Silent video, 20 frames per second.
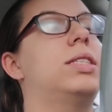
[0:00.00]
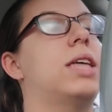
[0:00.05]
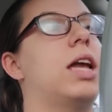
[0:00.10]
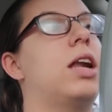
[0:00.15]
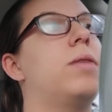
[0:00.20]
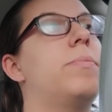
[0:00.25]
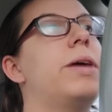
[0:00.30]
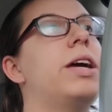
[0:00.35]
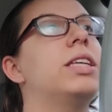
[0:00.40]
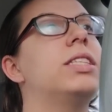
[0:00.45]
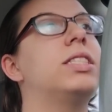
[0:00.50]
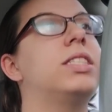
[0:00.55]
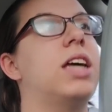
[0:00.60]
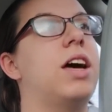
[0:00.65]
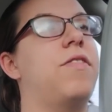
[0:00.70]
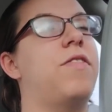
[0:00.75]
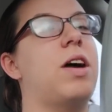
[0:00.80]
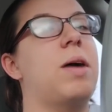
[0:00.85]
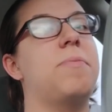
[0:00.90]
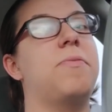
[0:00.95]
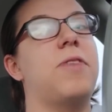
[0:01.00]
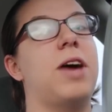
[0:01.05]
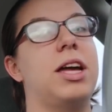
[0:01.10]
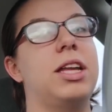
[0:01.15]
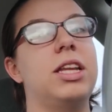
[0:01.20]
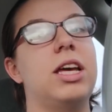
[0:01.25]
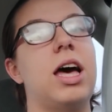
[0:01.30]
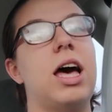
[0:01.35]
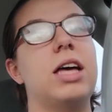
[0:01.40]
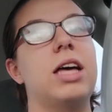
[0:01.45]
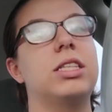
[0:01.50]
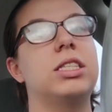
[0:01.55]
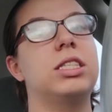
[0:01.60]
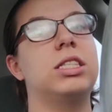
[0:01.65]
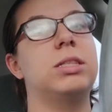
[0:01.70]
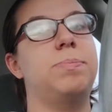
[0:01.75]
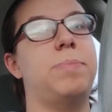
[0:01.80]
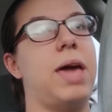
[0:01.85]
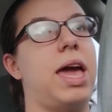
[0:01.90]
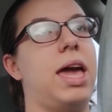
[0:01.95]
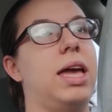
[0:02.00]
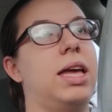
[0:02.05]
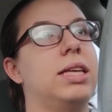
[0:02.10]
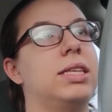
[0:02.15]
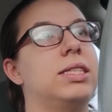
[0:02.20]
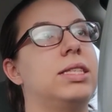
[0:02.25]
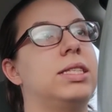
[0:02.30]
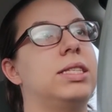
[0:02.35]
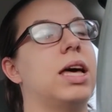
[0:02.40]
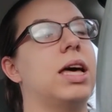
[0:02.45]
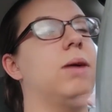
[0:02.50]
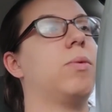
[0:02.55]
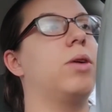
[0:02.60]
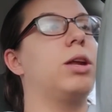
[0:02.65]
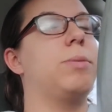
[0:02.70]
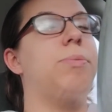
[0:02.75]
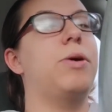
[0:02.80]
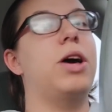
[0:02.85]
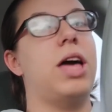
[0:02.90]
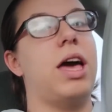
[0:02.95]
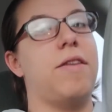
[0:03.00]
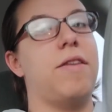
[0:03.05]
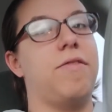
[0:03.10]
set all my stuff up, find a space I want to put